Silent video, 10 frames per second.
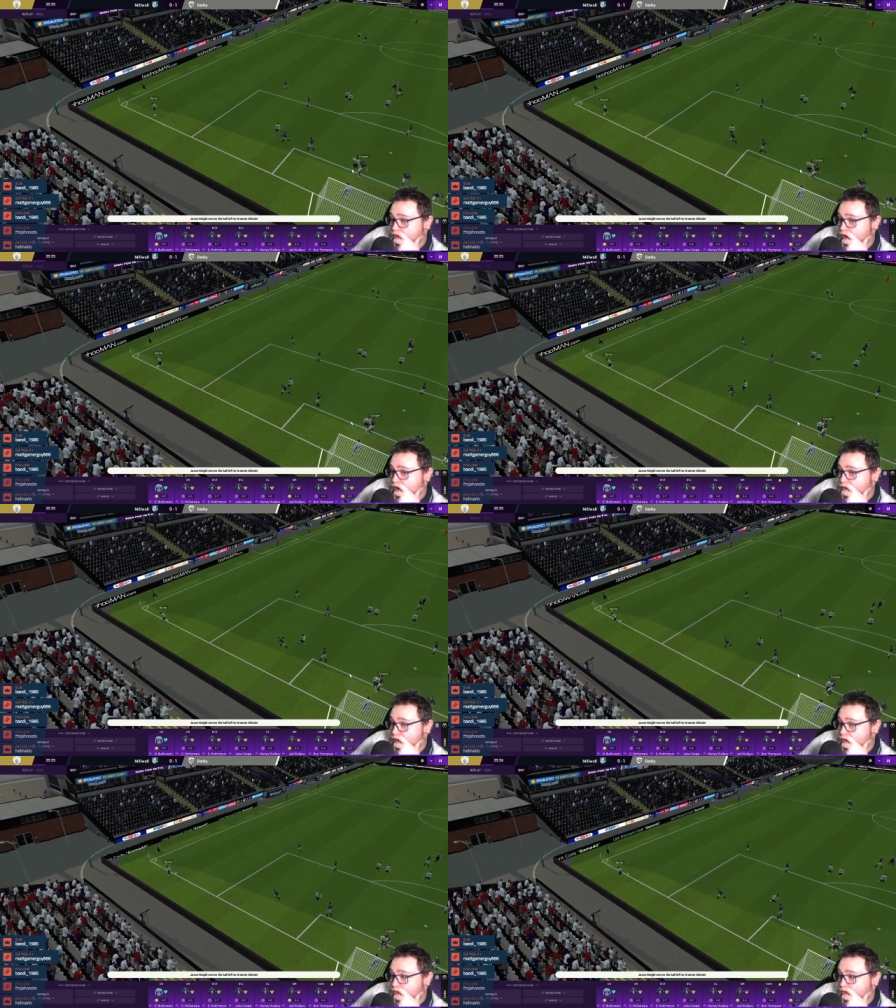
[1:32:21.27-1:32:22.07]
taking him
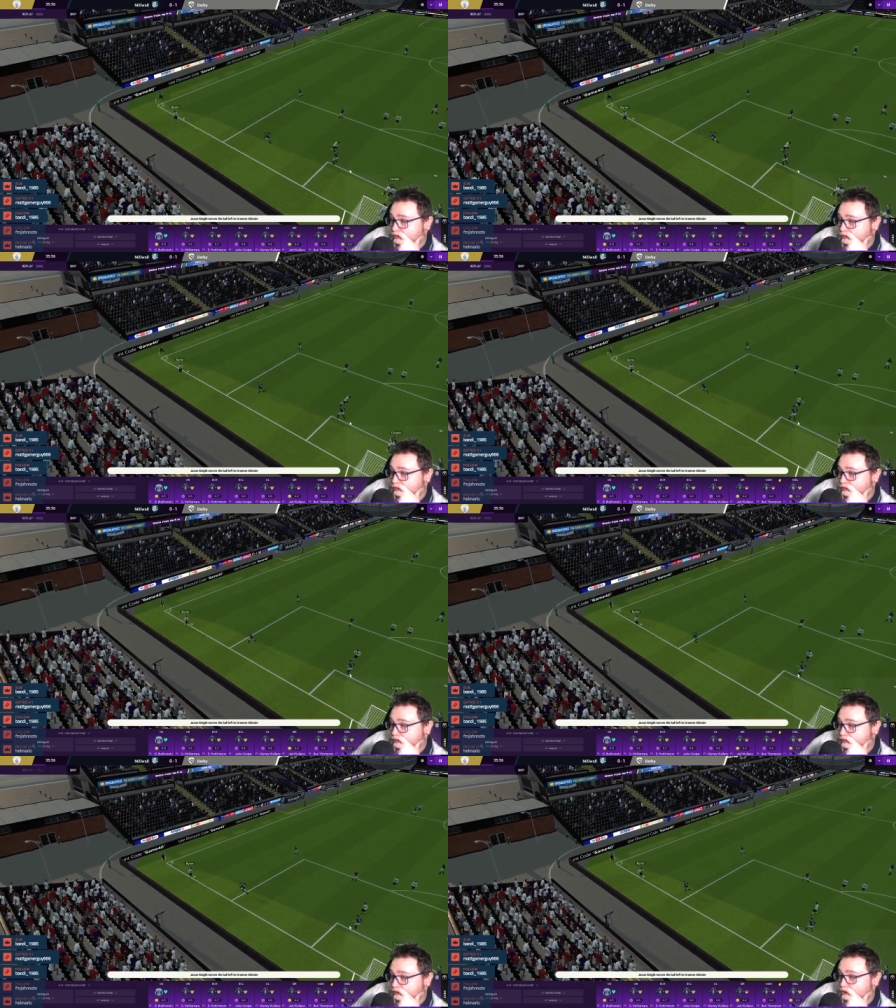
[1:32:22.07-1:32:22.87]
out.
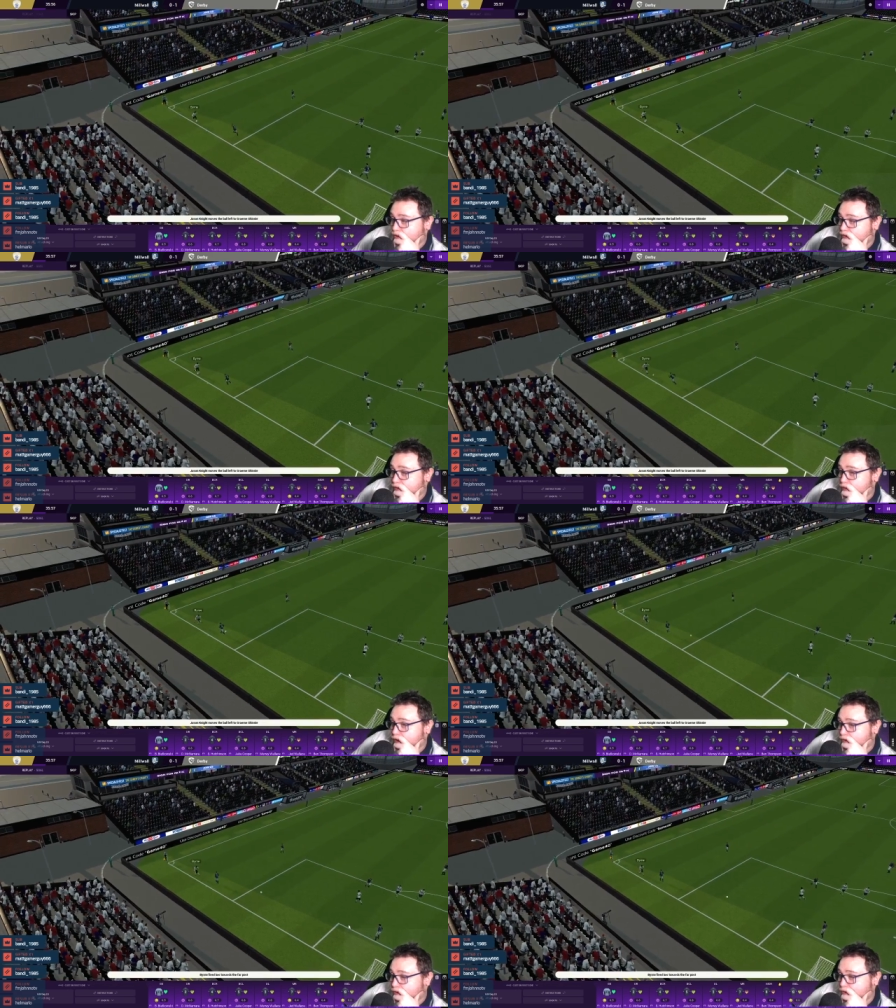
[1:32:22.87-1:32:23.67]
Oh, he's giving it
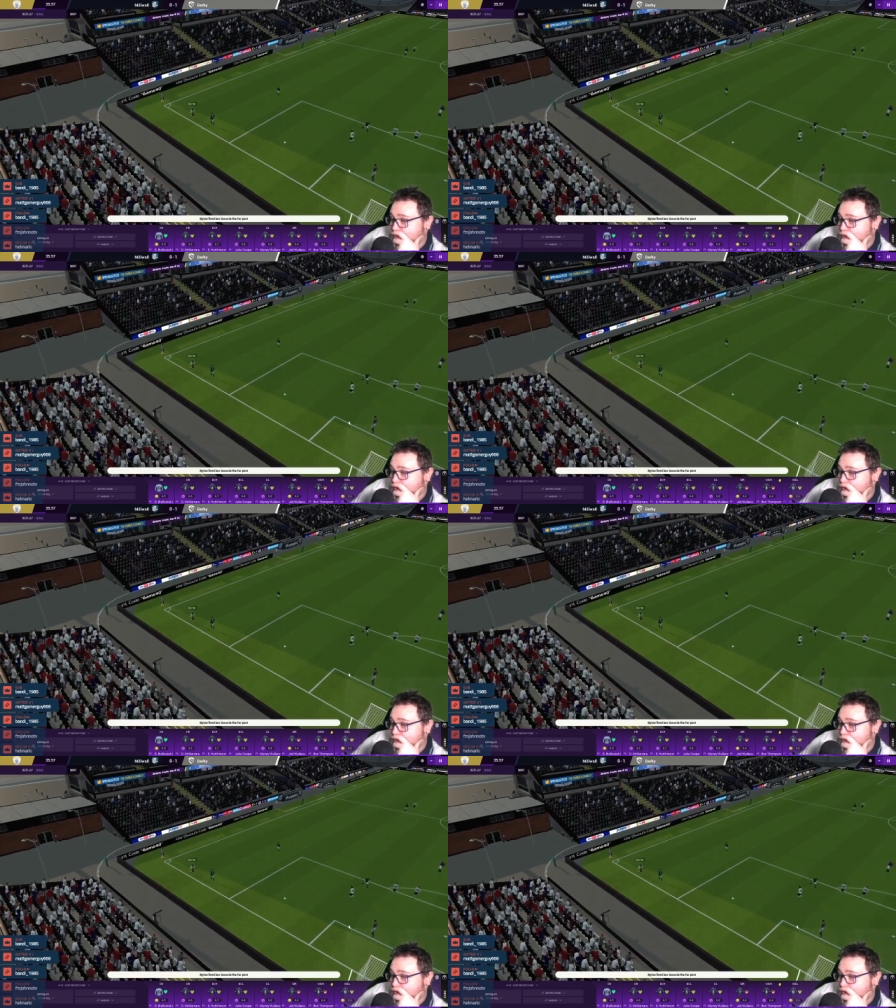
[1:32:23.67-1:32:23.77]
back, though,